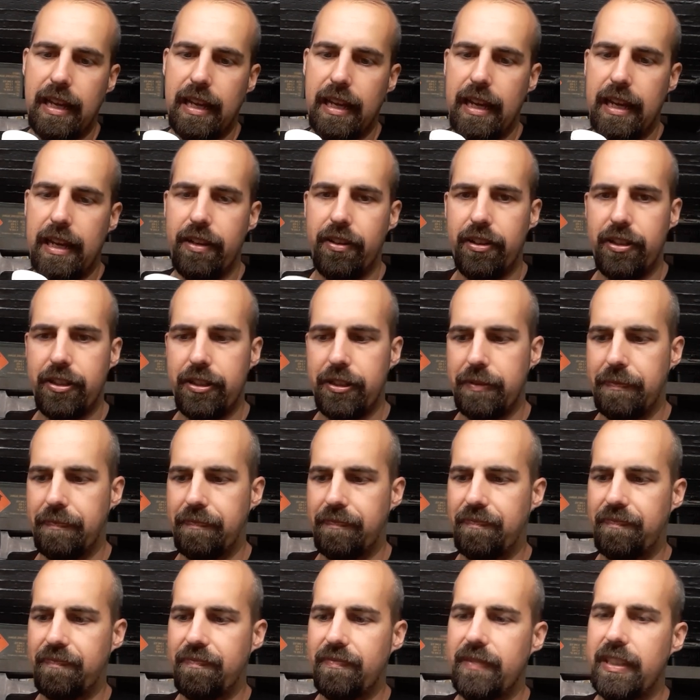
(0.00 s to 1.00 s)
And
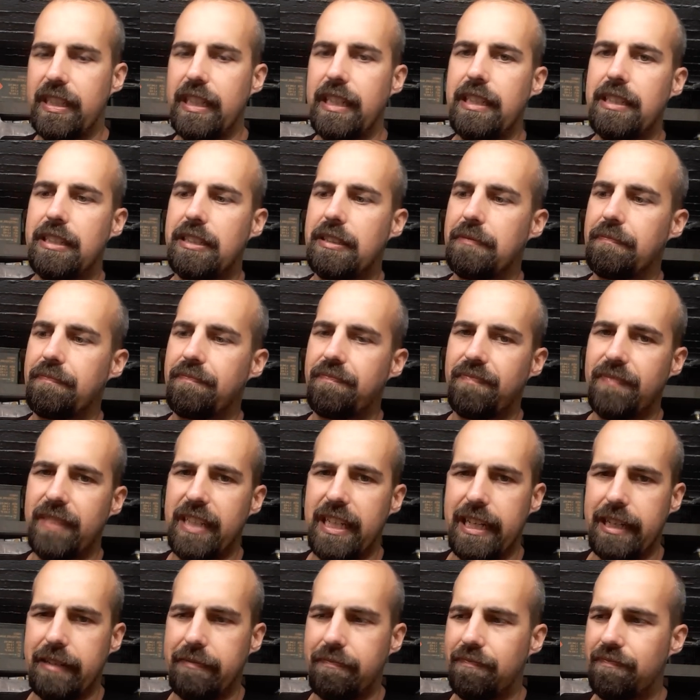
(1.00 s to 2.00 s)
these,
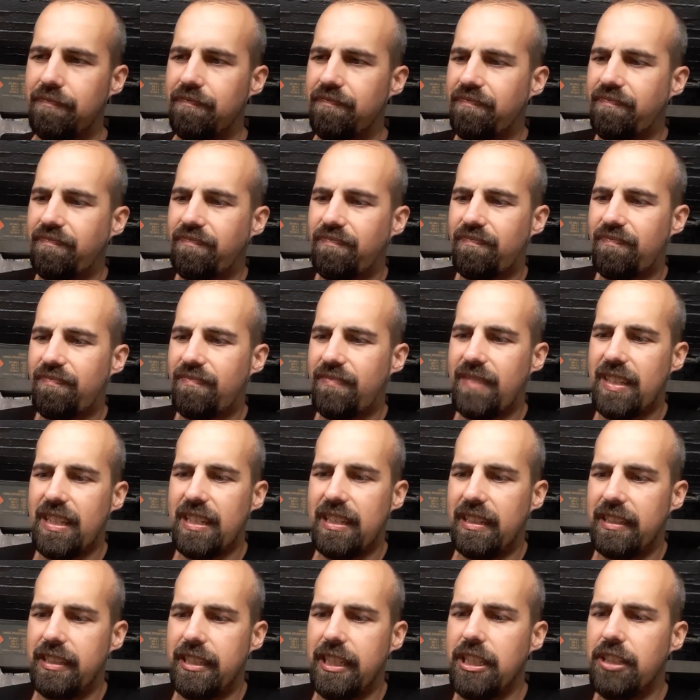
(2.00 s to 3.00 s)
yeah,
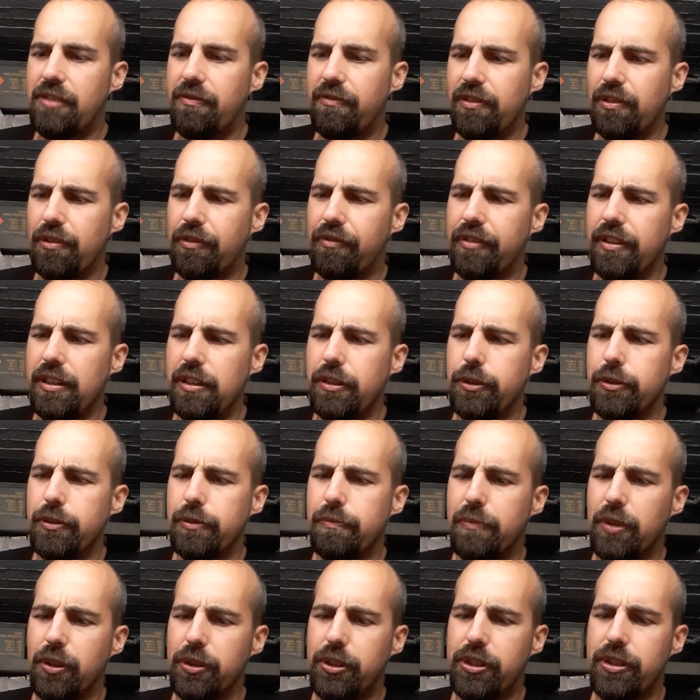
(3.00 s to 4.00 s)
these fulfill you
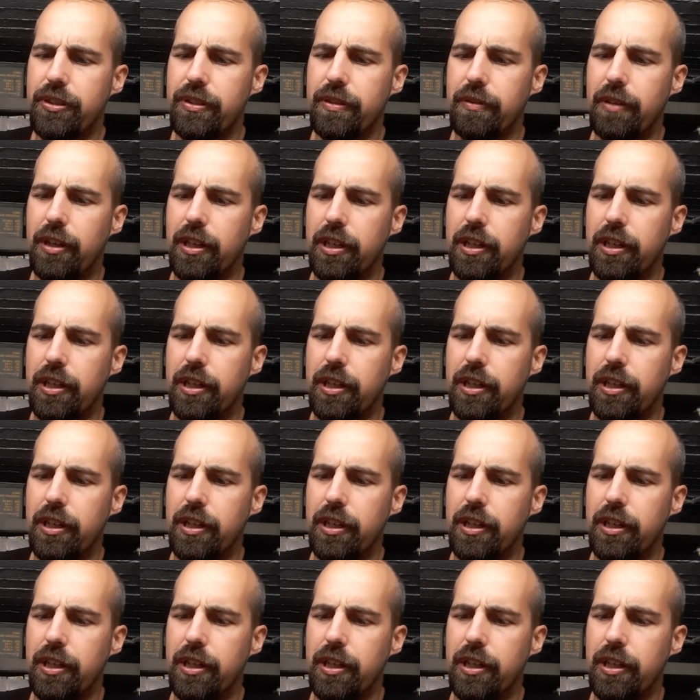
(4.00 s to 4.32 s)
much